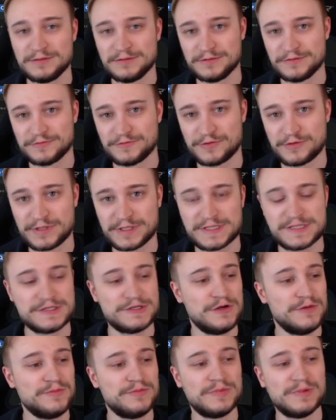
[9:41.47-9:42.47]
For
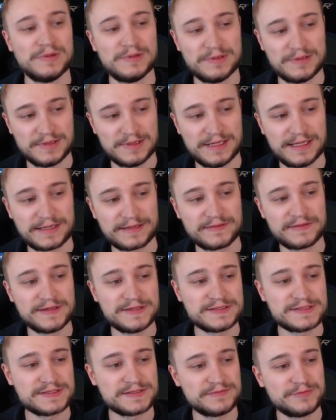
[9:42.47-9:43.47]
example, like
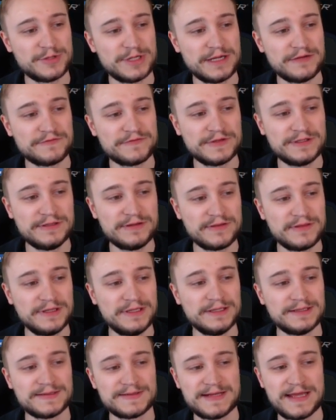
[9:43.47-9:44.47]
this, we have here the
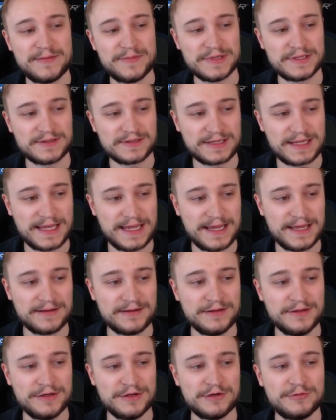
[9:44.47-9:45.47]
dabbing again,
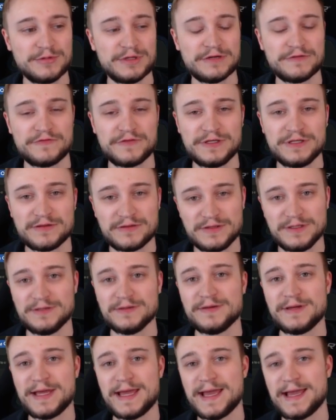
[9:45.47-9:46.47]
we have here the
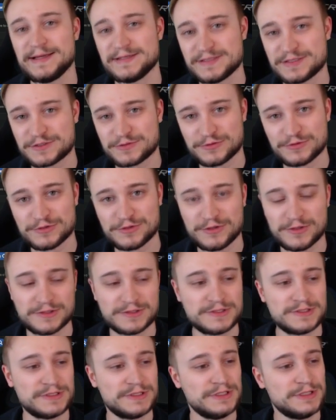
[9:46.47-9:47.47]

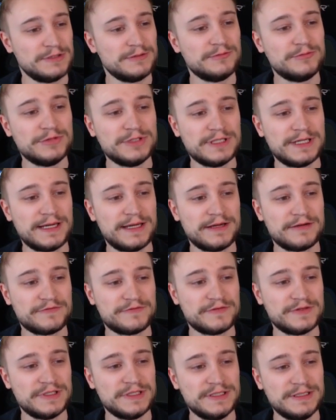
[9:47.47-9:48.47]
astronaut, we have
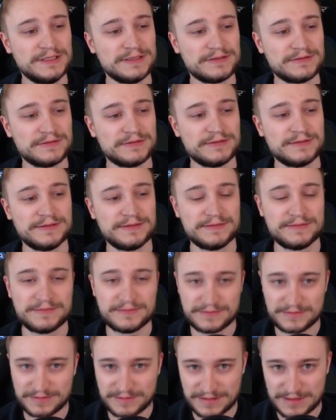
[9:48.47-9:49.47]
here
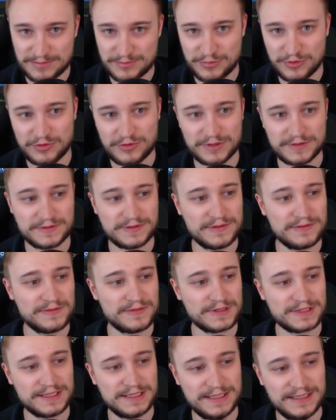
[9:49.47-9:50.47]
important the
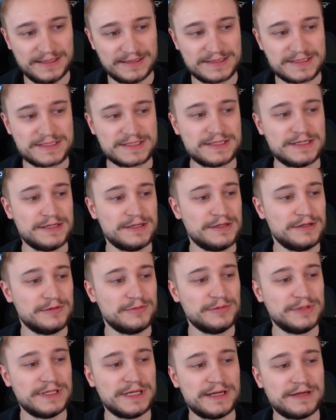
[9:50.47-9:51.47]
kids,
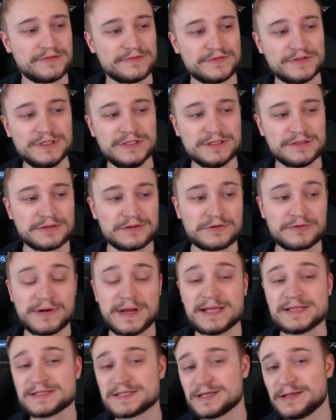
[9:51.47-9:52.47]
we have here
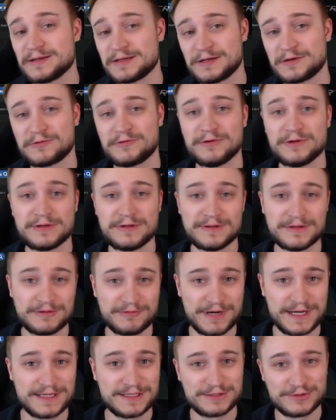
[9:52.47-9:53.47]
grandson,
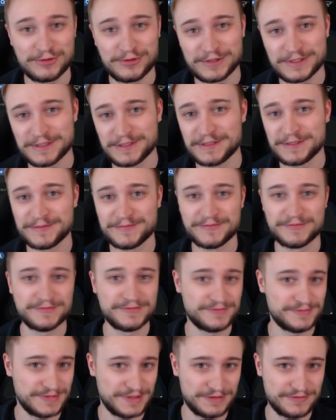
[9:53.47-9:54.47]
granddaughter,
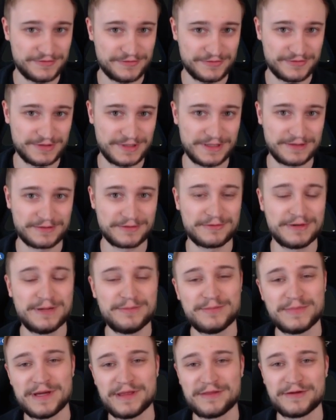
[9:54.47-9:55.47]
if
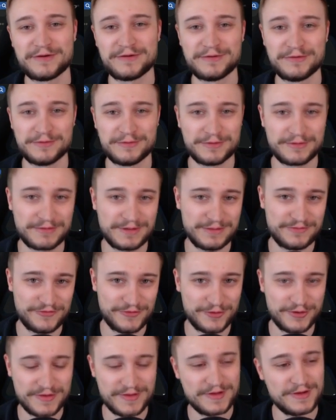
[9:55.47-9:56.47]
grandmother or
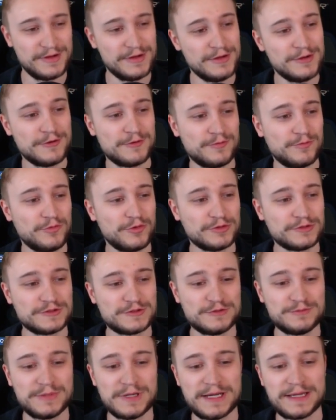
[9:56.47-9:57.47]
grandfather want to
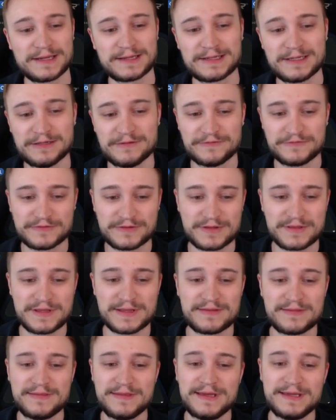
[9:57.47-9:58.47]
buy a gift
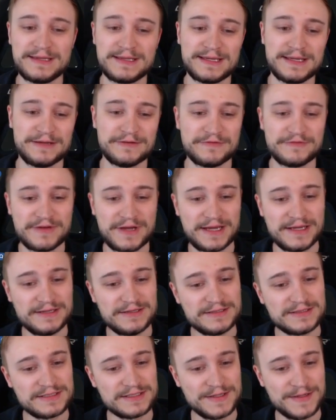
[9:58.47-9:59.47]
that they can find
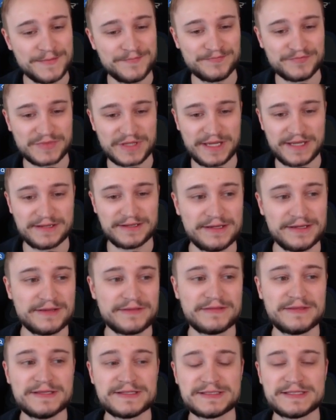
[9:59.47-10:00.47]
it. And
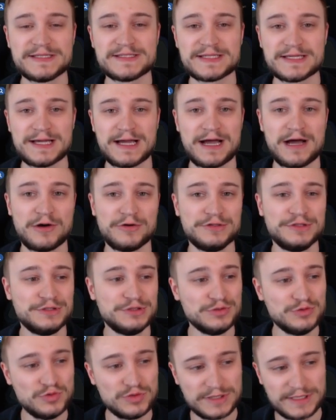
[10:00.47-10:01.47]
this is how
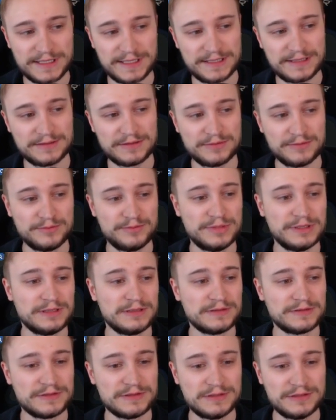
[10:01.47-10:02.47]
you can
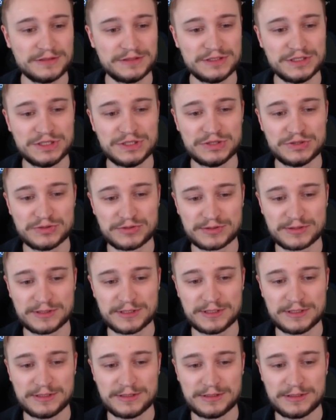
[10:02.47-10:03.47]
build your
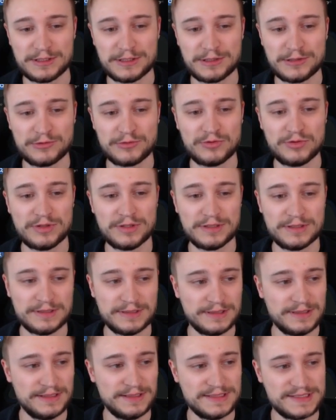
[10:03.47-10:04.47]
whole
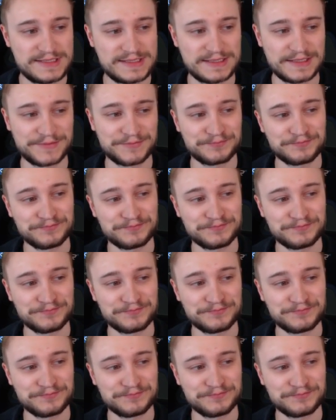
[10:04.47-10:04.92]
listing.